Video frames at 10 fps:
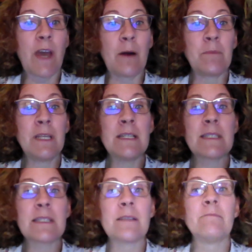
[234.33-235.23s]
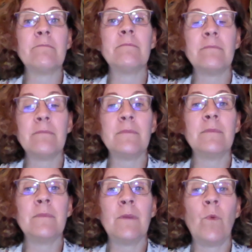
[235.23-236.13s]
families,
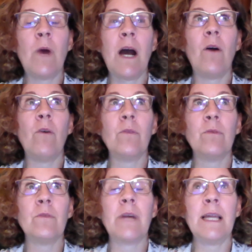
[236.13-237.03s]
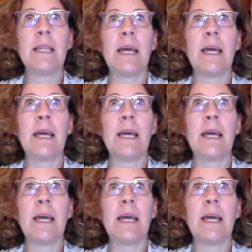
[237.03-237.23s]
wow, right?